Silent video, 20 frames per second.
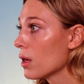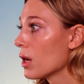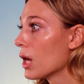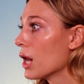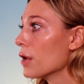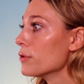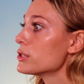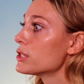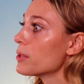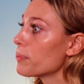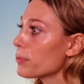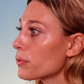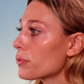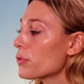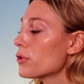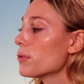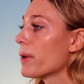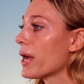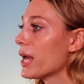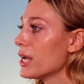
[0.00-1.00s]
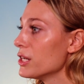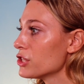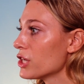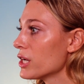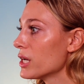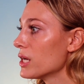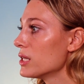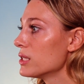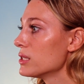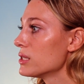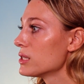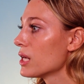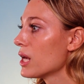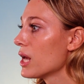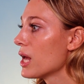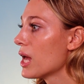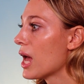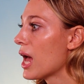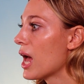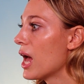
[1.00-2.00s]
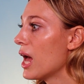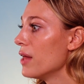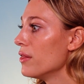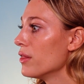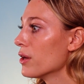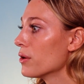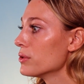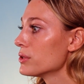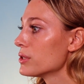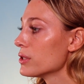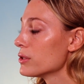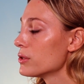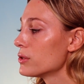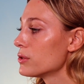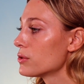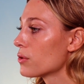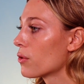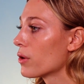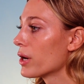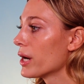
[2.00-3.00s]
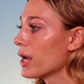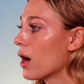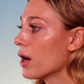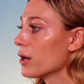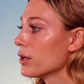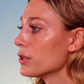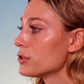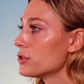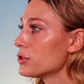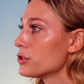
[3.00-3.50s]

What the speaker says: And I was flipping through the pages, and there was this story on a